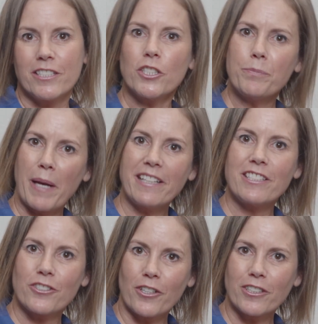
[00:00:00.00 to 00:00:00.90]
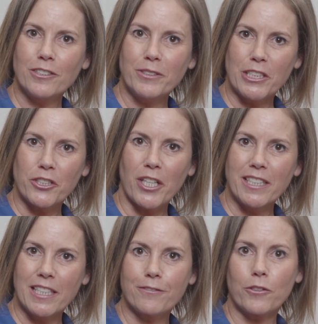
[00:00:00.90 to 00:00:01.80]
Does your pet struggle when you try
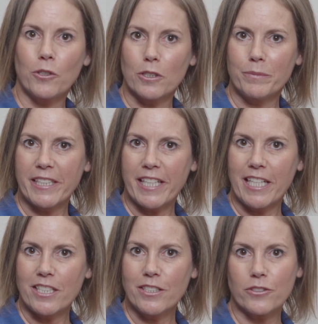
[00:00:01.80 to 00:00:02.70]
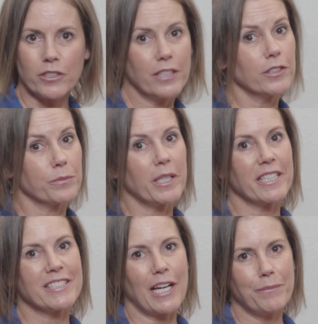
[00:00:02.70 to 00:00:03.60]
to give oral medications or even
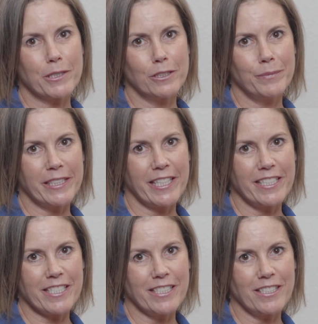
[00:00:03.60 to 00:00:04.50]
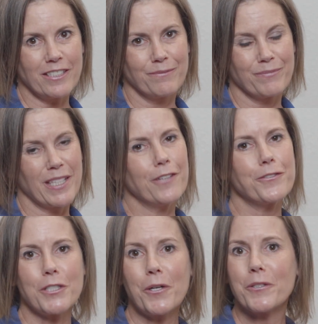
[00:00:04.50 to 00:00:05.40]
apply topical medications? If
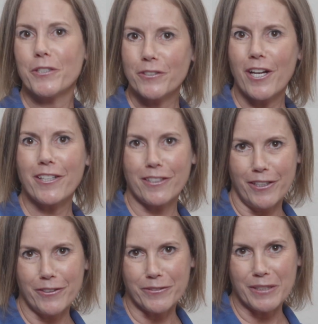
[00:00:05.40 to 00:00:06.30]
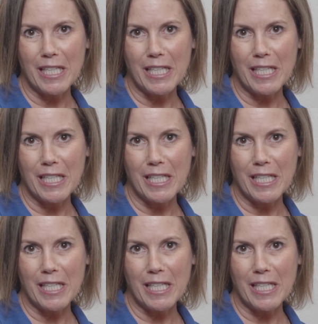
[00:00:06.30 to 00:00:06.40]
so, you're not alone.